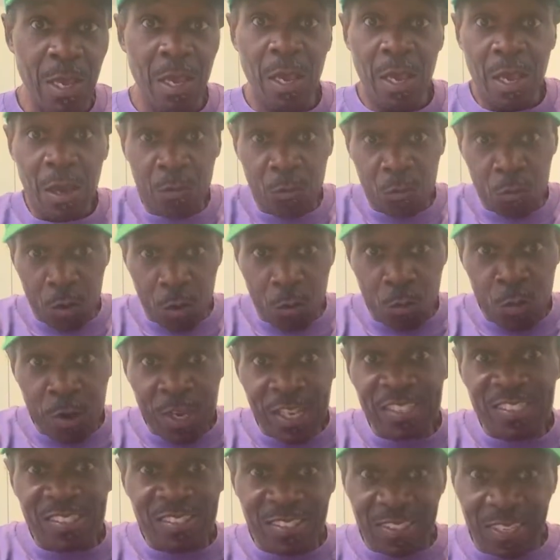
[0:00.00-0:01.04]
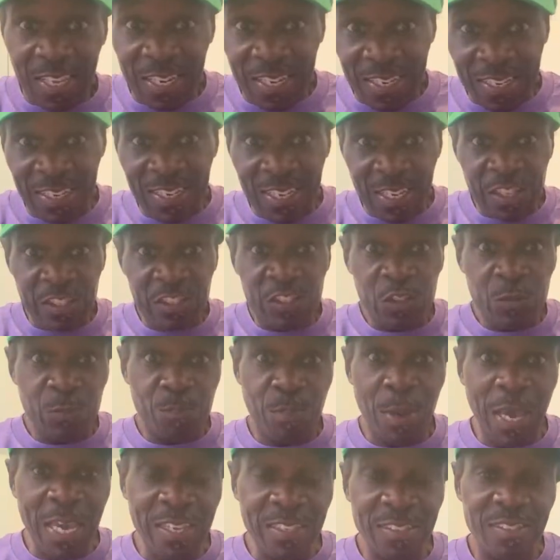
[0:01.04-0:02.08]
and when we sit in these
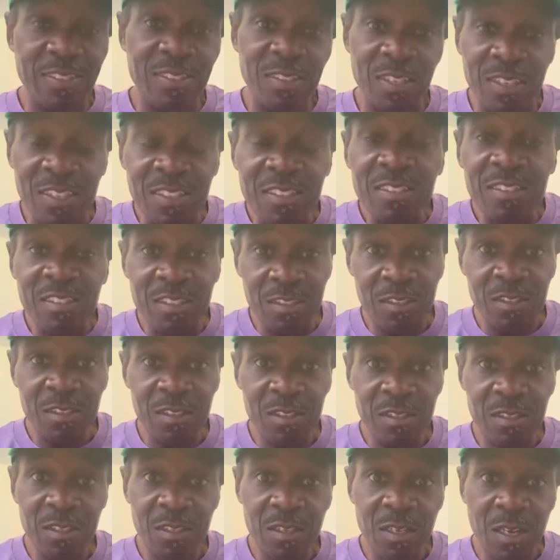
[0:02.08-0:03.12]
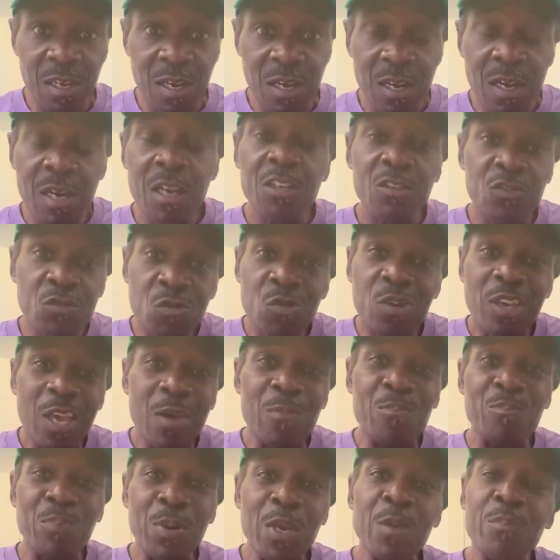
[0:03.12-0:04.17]
spaces, you
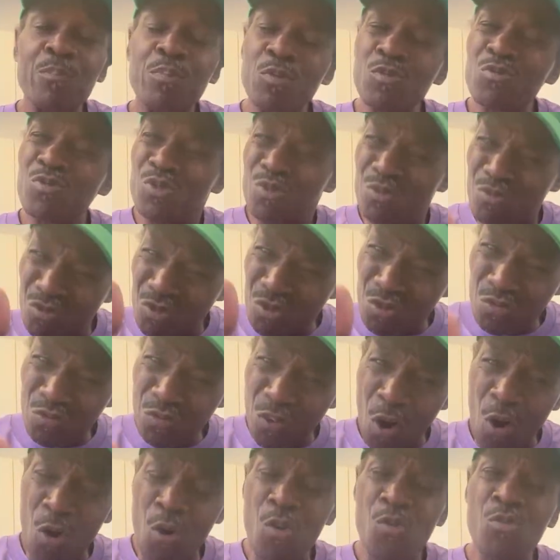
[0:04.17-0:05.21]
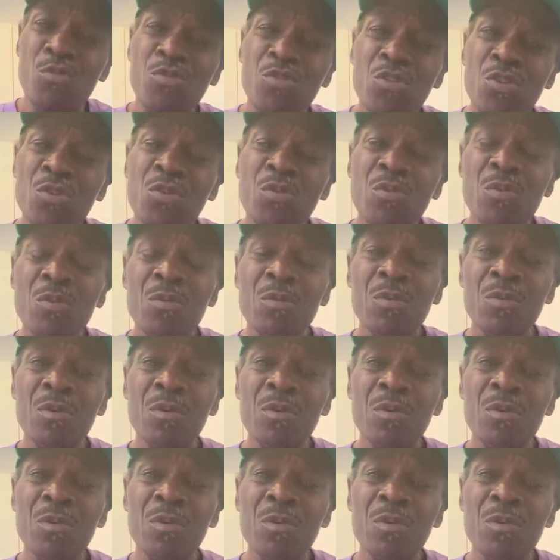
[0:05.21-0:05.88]
get people to troll you.